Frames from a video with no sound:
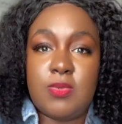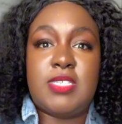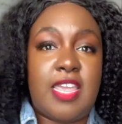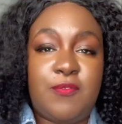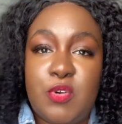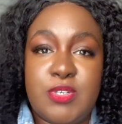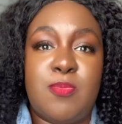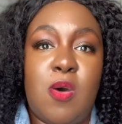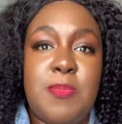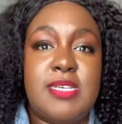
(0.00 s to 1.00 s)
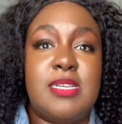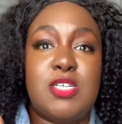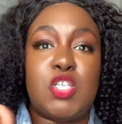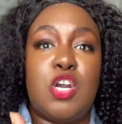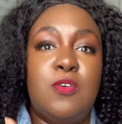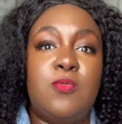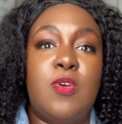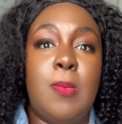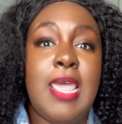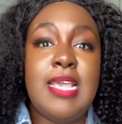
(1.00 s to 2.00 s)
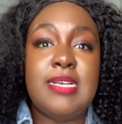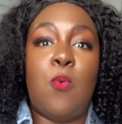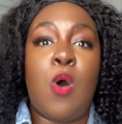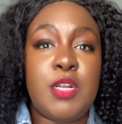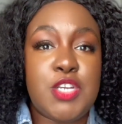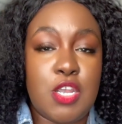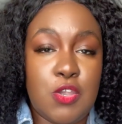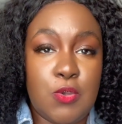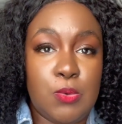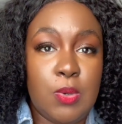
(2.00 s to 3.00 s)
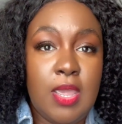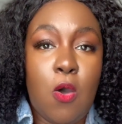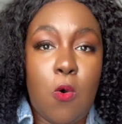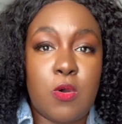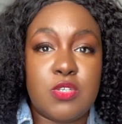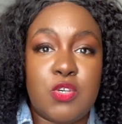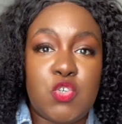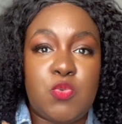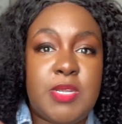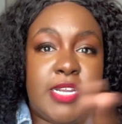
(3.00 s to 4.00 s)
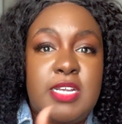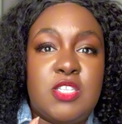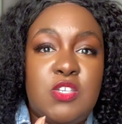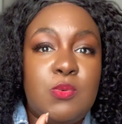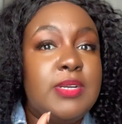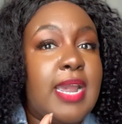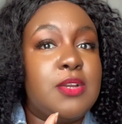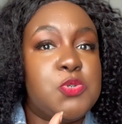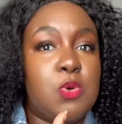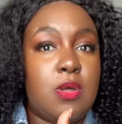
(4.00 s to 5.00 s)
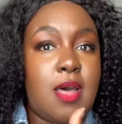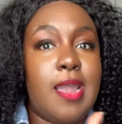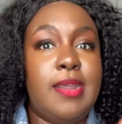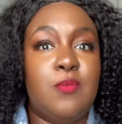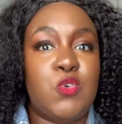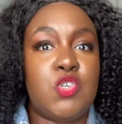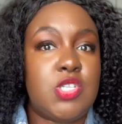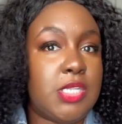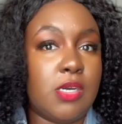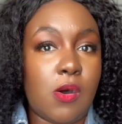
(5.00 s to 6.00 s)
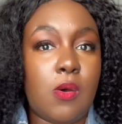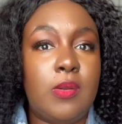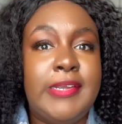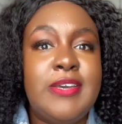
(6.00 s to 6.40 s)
say if you're a small business, turn from watching you on social media to an actual client, which is the goal.